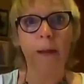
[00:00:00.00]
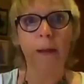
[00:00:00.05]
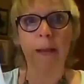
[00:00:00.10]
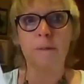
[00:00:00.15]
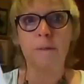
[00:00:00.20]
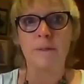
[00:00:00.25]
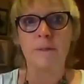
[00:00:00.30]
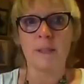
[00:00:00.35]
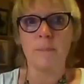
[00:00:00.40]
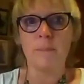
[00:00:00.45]
or you
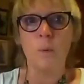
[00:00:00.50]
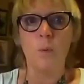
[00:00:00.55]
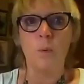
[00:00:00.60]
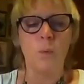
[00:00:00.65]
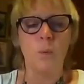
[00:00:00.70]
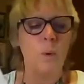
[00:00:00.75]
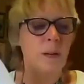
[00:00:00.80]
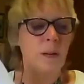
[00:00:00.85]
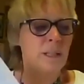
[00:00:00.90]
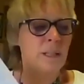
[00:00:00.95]
get even
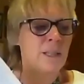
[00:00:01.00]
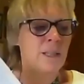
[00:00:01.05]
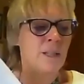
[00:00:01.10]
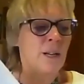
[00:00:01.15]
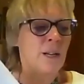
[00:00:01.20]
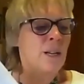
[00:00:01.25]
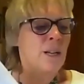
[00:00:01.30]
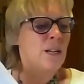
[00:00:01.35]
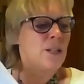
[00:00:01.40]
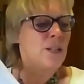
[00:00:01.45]
smaller ones.
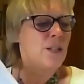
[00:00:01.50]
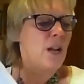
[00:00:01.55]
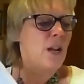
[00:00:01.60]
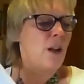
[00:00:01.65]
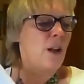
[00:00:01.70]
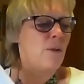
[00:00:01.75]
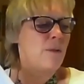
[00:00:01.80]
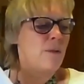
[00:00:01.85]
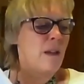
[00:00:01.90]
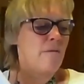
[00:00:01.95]

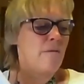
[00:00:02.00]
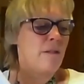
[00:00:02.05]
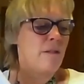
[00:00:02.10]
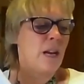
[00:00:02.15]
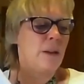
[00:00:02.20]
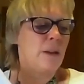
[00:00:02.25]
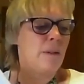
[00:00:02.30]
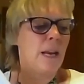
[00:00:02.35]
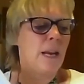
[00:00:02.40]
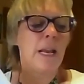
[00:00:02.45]
So they're
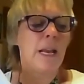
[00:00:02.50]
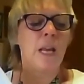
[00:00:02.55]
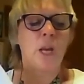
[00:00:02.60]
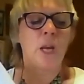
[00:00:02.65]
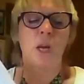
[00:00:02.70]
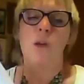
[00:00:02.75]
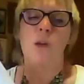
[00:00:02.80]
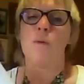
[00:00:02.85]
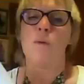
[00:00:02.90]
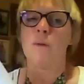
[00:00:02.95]
really, really
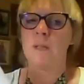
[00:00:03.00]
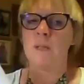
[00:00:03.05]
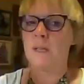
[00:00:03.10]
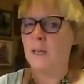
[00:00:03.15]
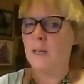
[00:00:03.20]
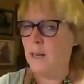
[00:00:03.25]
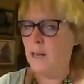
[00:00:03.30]
cute.